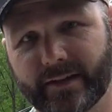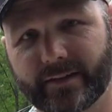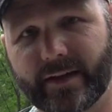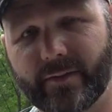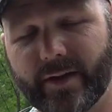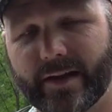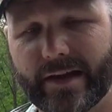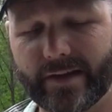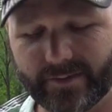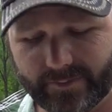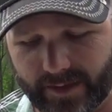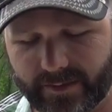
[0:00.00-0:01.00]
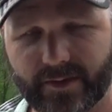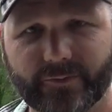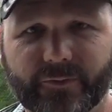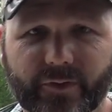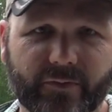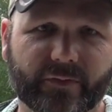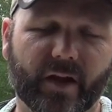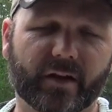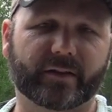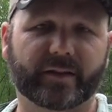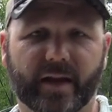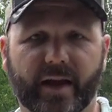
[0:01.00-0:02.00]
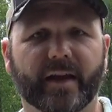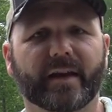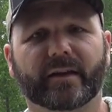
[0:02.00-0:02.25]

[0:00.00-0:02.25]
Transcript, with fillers: anyway, guys, that's it for the vlog today.